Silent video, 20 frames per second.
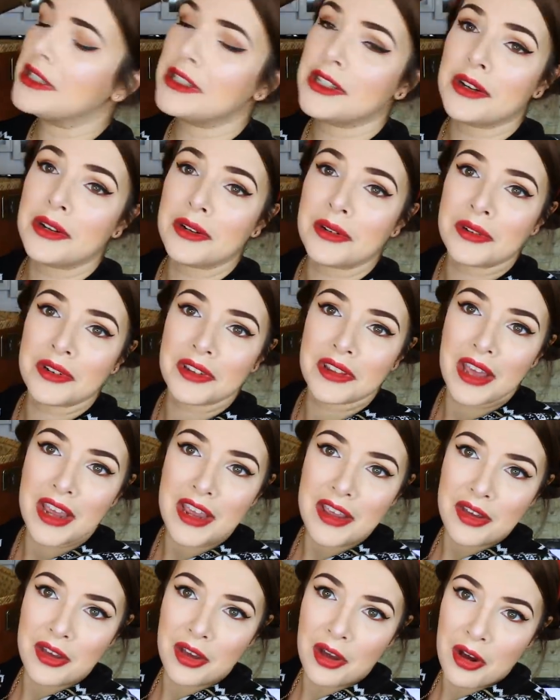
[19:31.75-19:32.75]
So there
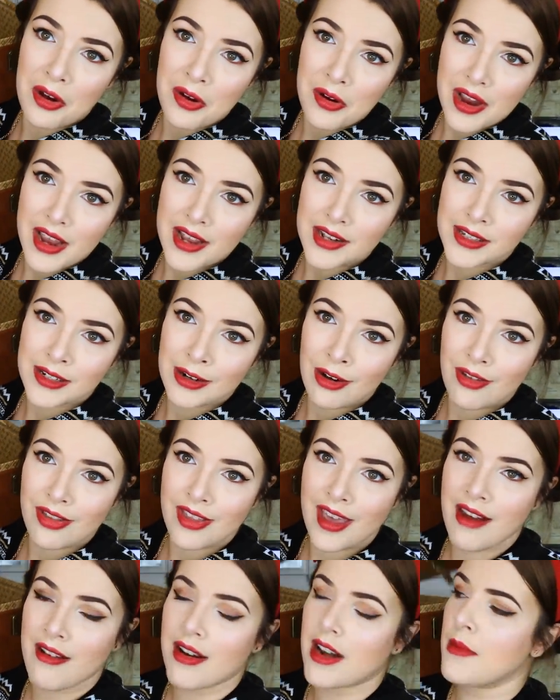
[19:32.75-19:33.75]
you go, it's not
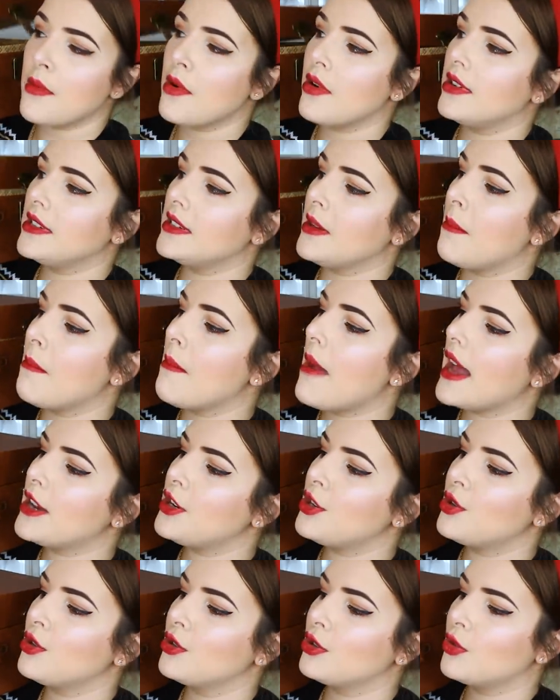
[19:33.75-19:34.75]
there anymore. It's a
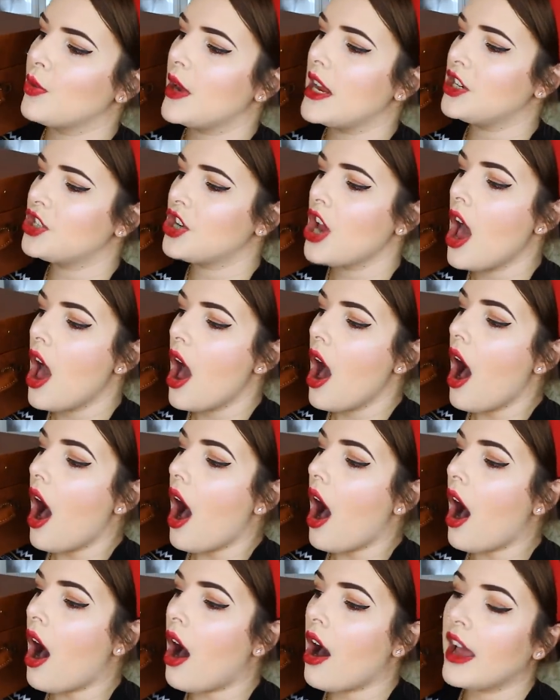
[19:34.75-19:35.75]
magical switch.
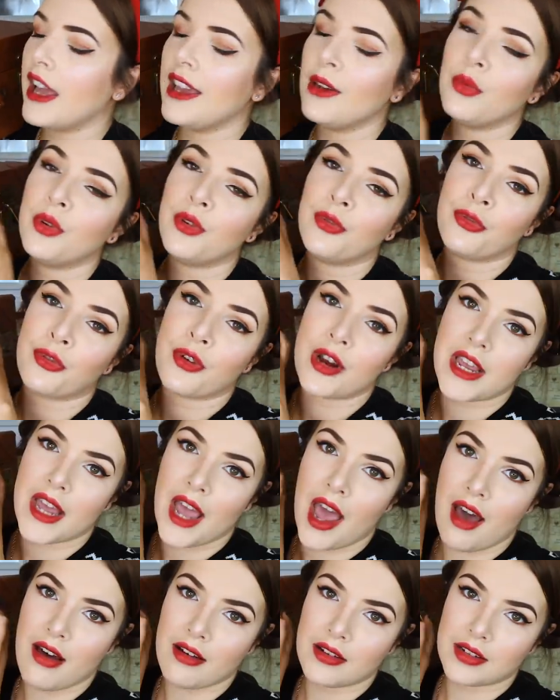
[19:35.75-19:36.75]
I would
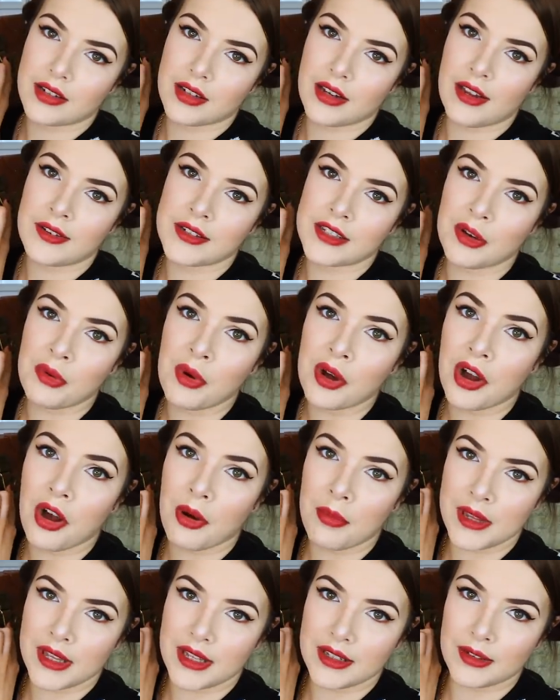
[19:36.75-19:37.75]
freak out if someone
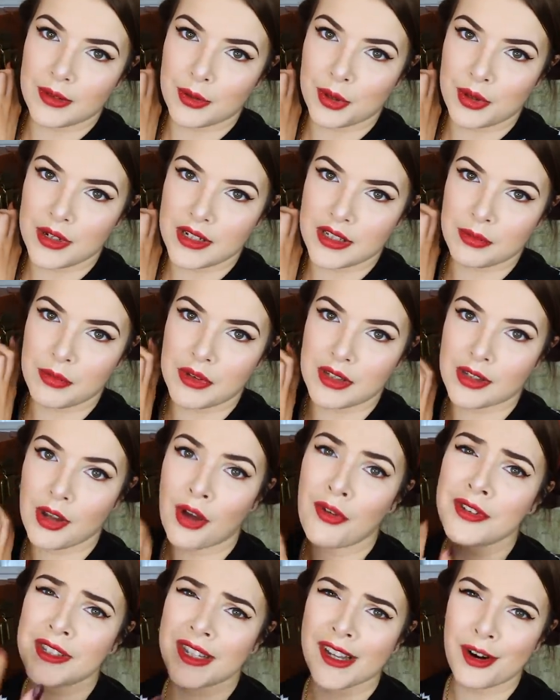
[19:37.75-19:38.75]
got me this for Christmas.
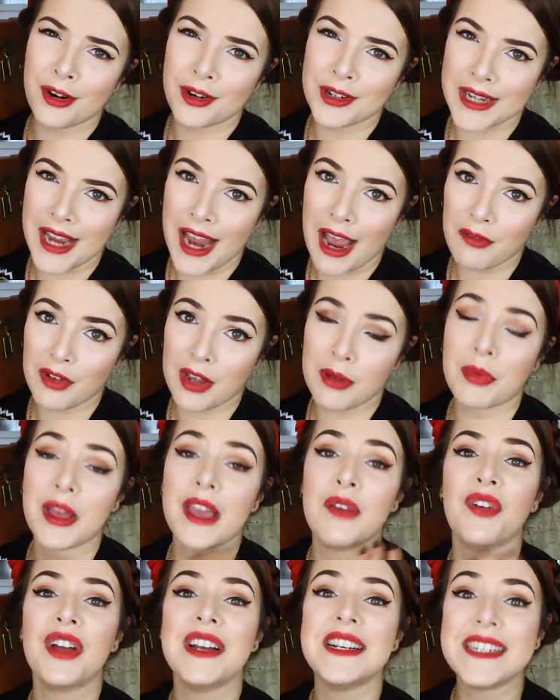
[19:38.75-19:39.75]
Obviously I already have it,
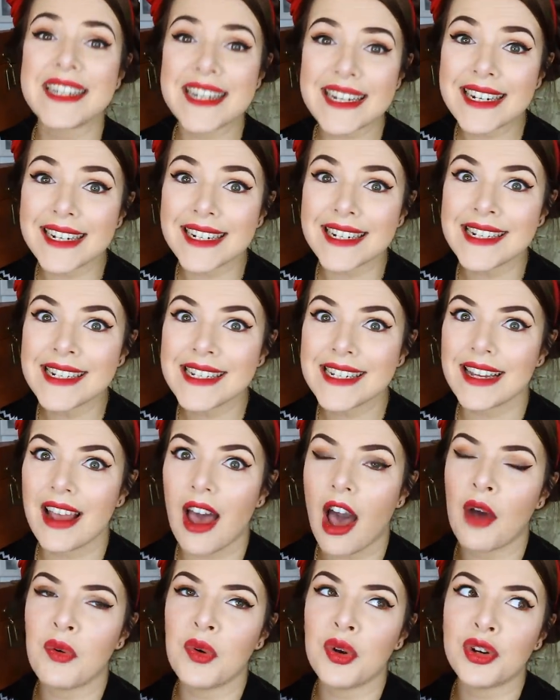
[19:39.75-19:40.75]
but if I didn't,
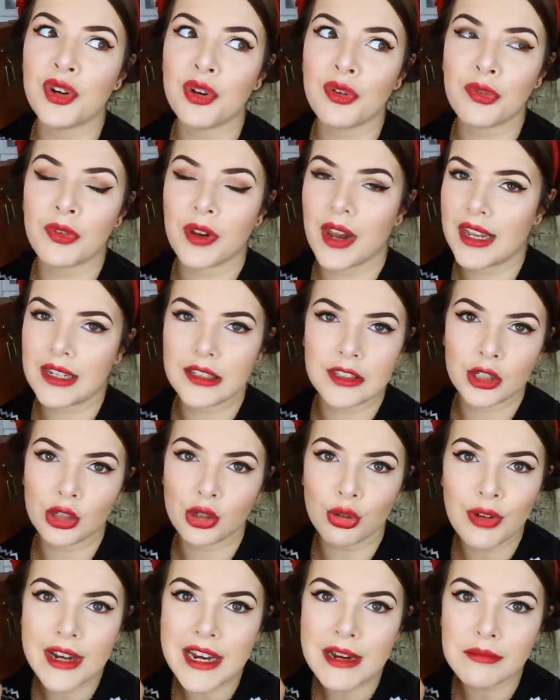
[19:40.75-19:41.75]
I would have like
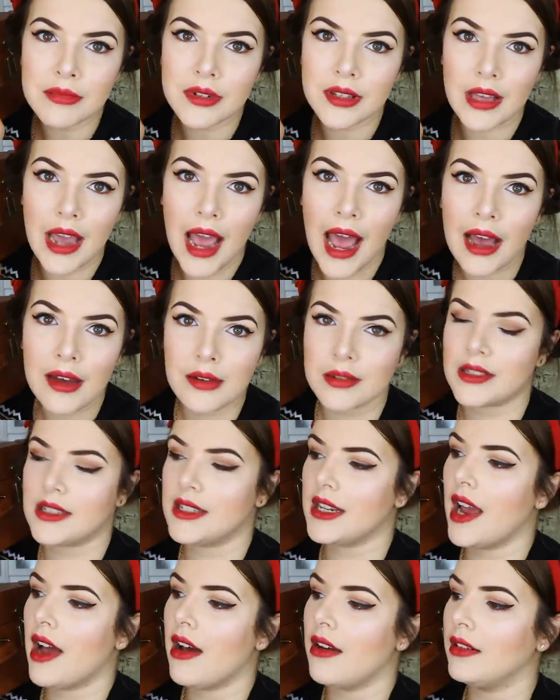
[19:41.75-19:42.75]
screamed the house
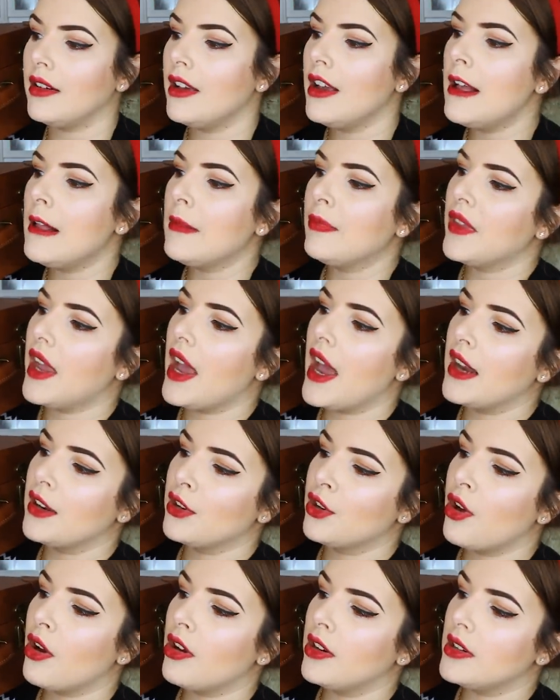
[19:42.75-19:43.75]
down
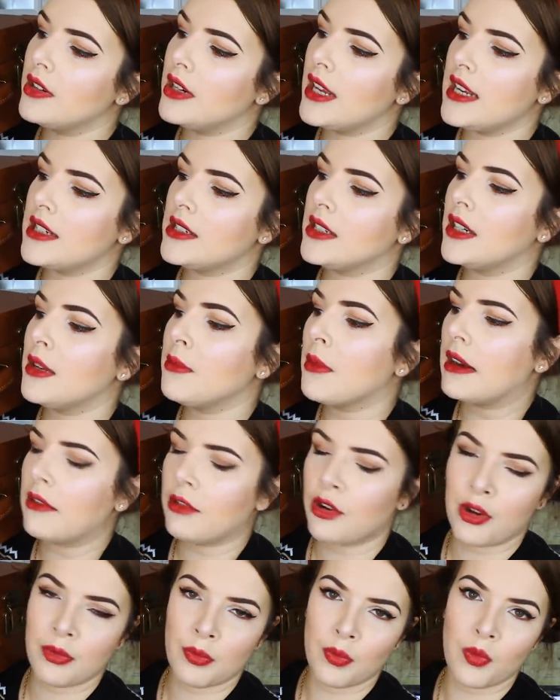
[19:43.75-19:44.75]
and gone and hidden in my
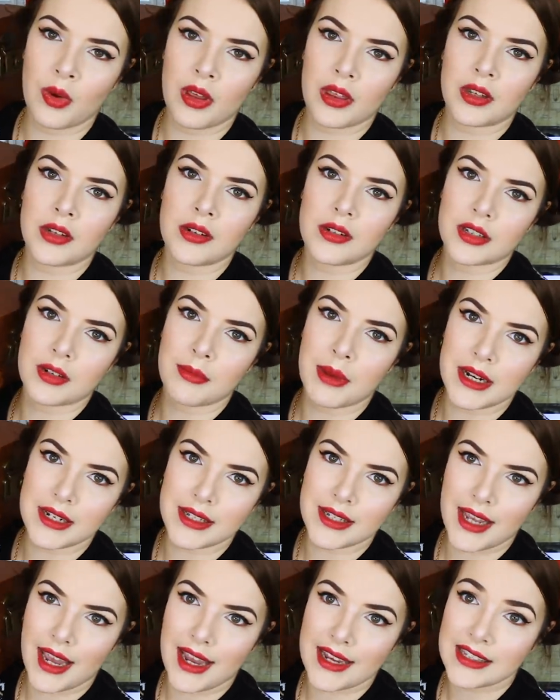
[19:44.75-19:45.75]
room with Newt
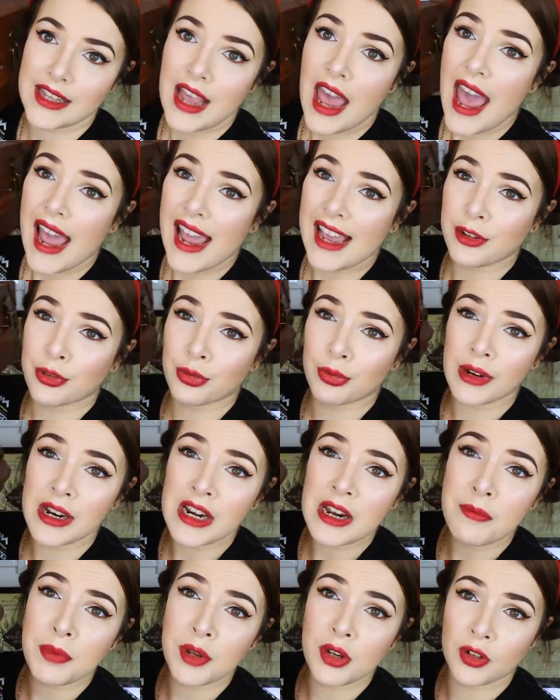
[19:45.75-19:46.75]
Scamander's case. It's
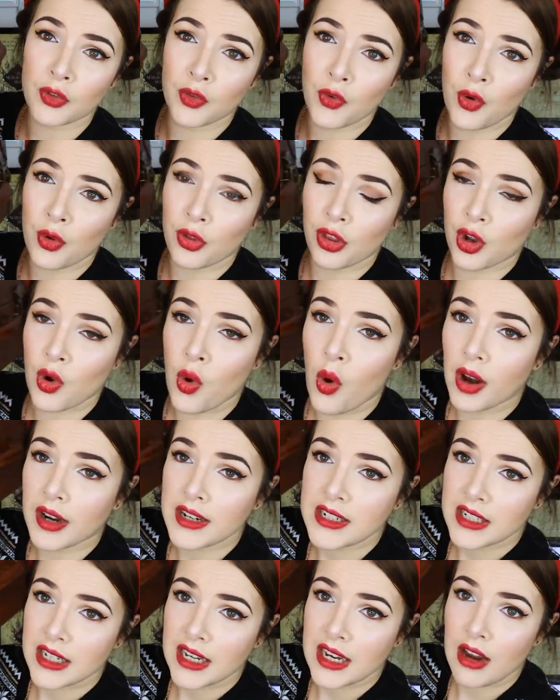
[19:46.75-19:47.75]
really beautiful. The
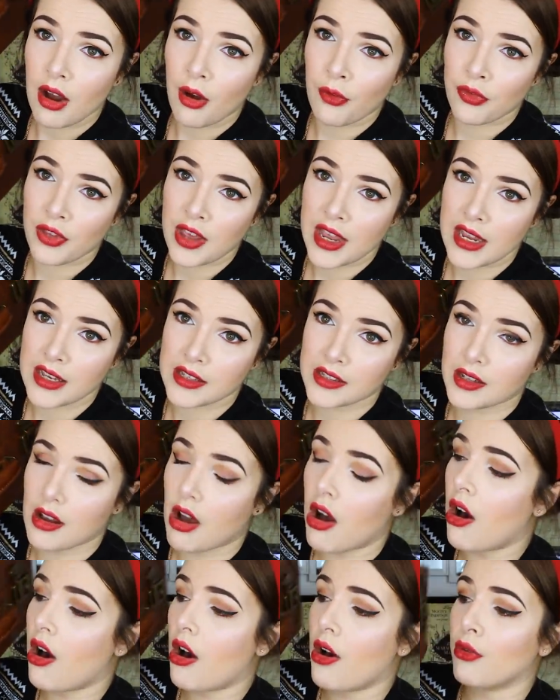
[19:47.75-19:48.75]
quality of these
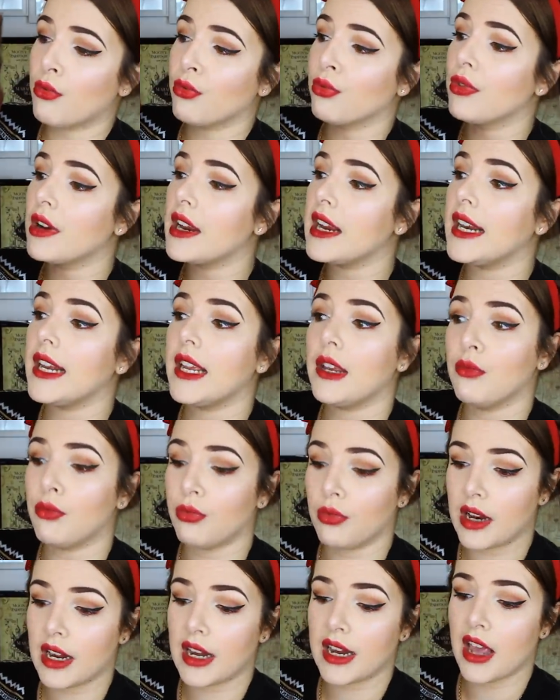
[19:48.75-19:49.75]
are really,
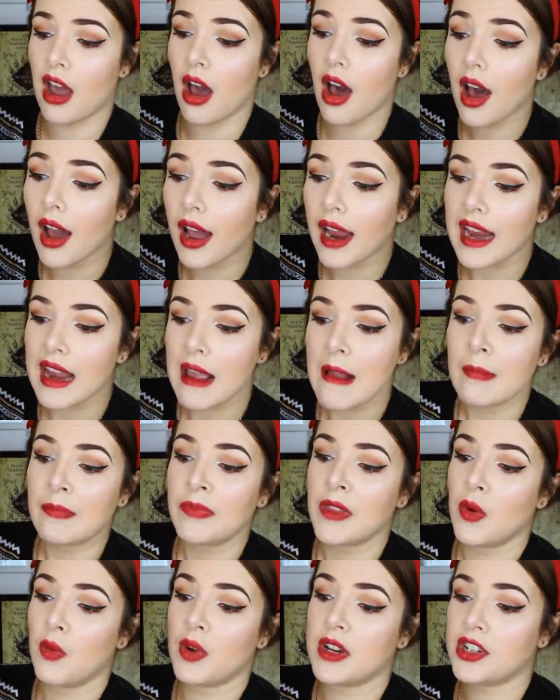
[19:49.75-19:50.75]
really high,
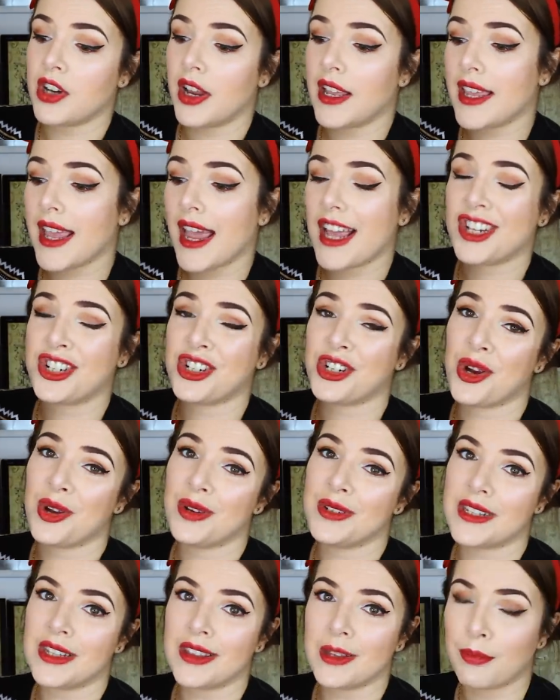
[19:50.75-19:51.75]
which I guess
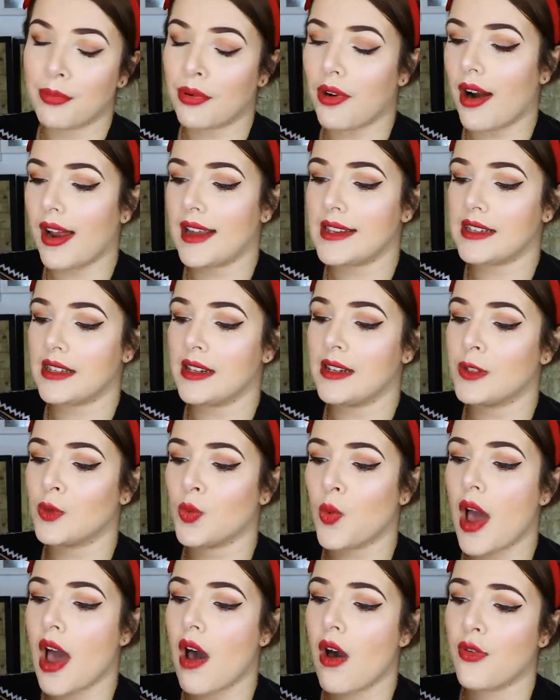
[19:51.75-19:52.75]
shows in the price
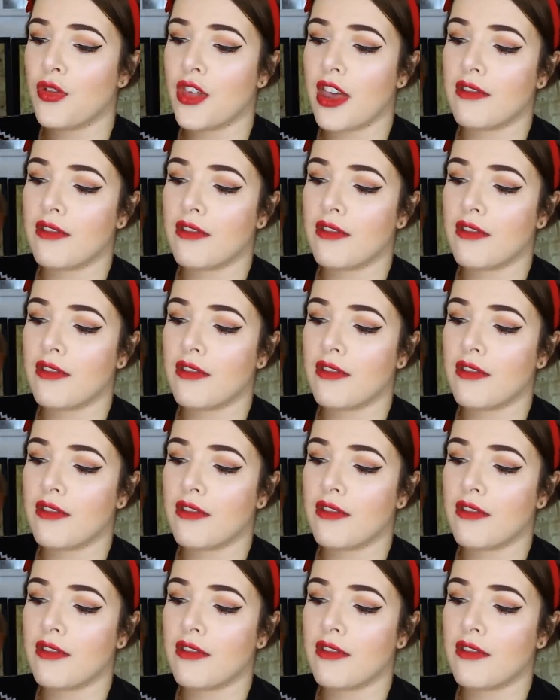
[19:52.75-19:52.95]
as well.